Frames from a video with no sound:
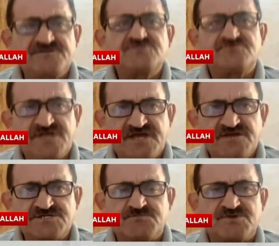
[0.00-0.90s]
Even
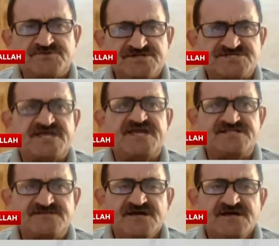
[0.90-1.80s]
today, Smotrich
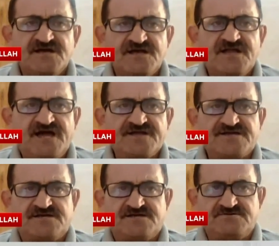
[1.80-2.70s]
said,
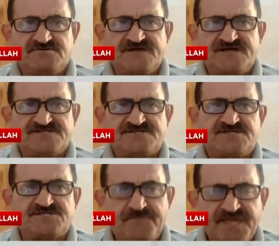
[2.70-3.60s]
like that
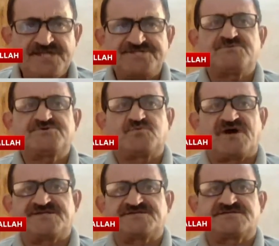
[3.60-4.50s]
speech which
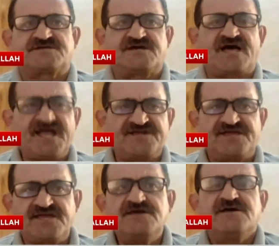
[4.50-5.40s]
was
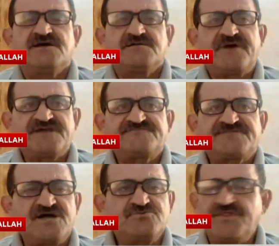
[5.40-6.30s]
angry,
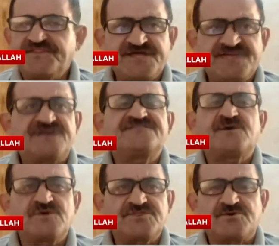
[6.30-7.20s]
but I don't think
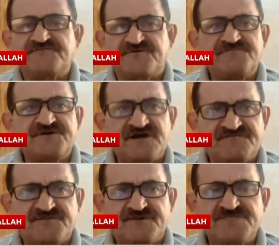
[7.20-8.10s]
that they will draw from the
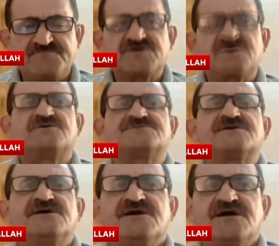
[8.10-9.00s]
government because